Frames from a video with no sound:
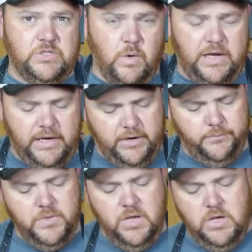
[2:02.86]
weigh now.
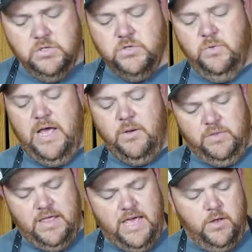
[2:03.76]
So with
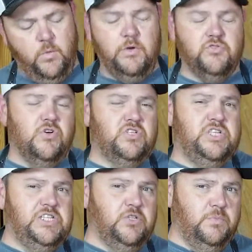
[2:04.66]
that, we're gonna start
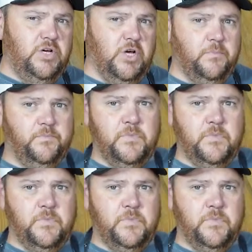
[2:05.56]
seasoning them up.